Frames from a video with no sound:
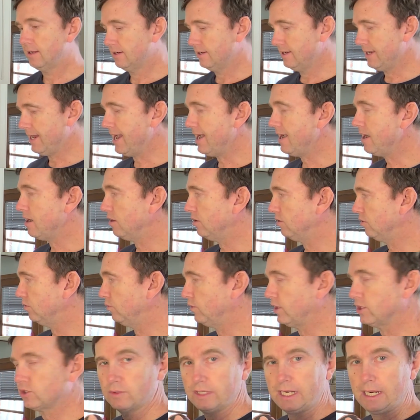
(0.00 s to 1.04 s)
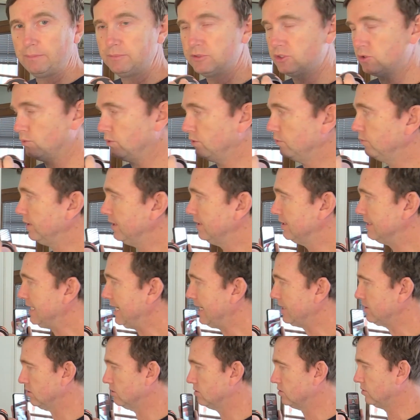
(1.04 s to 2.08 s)
Now, watch what happens when we
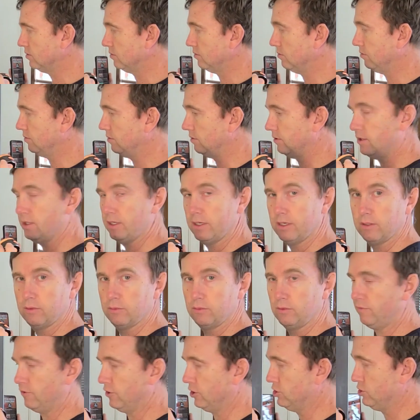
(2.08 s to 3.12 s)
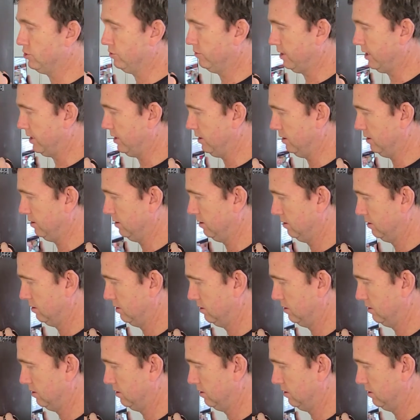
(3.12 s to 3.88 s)
attach it to the refrigerator.